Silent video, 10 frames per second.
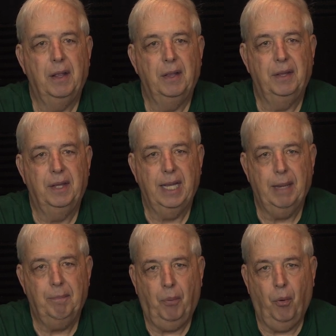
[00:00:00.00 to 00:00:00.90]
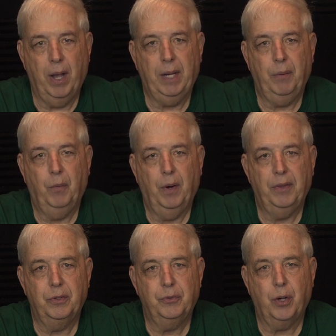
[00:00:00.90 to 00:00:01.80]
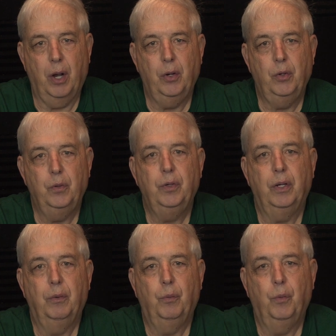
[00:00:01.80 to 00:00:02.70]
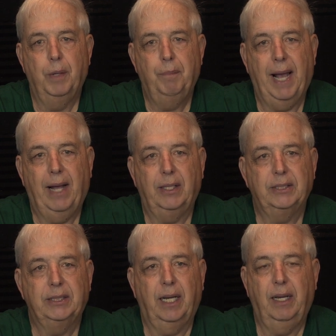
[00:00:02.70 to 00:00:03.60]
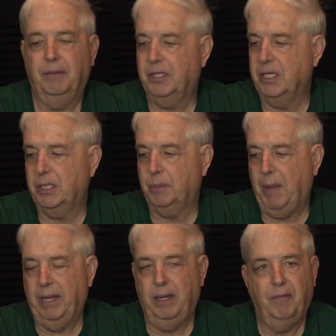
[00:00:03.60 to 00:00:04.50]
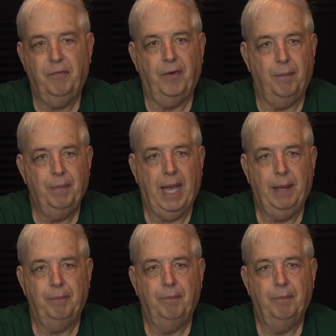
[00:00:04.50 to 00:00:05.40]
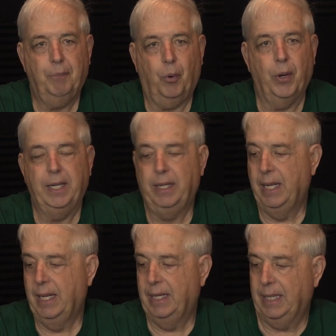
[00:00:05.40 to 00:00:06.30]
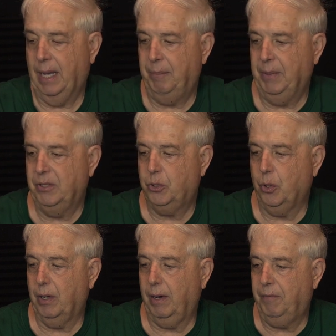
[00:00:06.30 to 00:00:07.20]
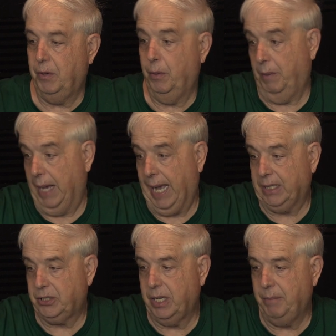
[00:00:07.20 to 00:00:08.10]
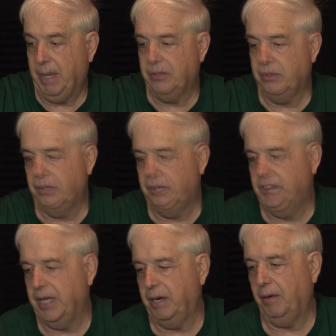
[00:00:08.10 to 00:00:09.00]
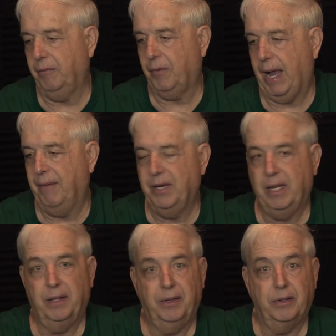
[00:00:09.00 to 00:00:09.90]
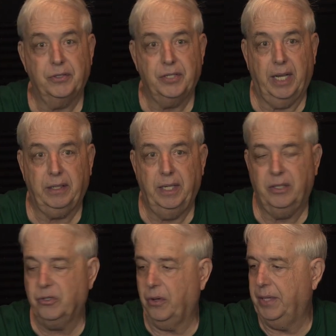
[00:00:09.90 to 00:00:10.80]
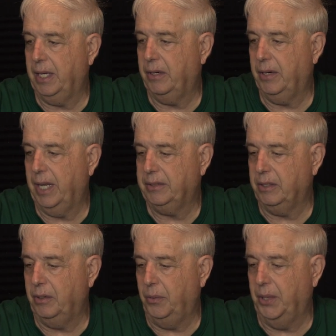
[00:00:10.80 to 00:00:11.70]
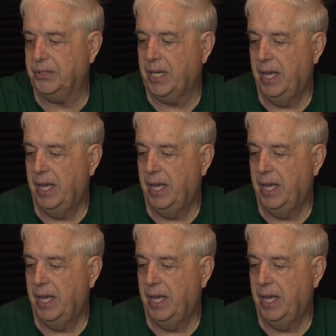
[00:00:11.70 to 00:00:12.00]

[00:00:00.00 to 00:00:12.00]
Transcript: the point where the drone would balance if suspended from that point. Now be sure, if you actually measure the center of gravity, and there's techniques on the internet to do this,